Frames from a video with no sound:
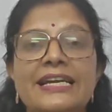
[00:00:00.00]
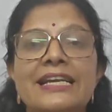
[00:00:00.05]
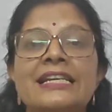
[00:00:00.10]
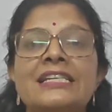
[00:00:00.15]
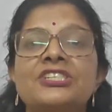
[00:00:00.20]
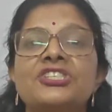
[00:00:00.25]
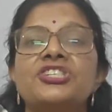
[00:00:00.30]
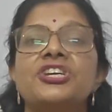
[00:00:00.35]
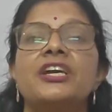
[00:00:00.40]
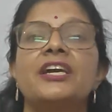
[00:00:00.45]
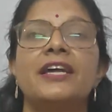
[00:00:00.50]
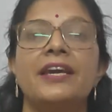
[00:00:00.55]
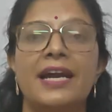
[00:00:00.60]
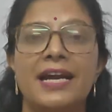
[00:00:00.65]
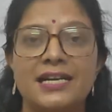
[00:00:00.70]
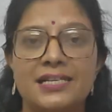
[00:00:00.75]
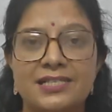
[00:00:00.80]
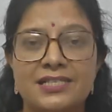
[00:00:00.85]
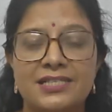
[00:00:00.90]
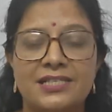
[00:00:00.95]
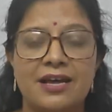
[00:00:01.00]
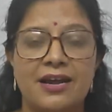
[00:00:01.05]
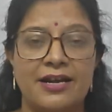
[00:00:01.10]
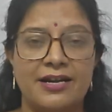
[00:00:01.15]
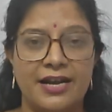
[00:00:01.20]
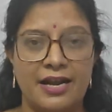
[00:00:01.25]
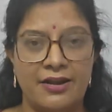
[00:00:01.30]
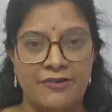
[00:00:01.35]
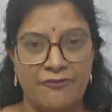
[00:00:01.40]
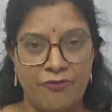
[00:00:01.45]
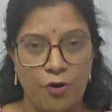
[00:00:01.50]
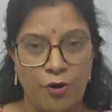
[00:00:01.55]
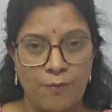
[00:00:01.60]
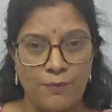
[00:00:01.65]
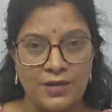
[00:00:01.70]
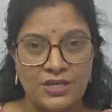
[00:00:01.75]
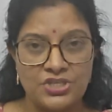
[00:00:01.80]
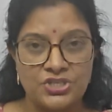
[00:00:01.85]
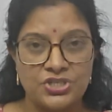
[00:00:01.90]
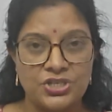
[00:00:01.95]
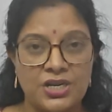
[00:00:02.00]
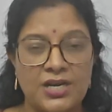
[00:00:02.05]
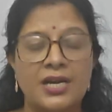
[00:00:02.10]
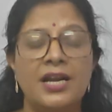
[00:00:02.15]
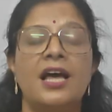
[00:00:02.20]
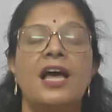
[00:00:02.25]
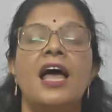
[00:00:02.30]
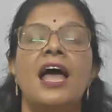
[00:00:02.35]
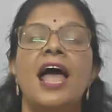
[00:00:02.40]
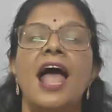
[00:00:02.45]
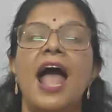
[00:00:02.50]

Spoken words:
integrates that information,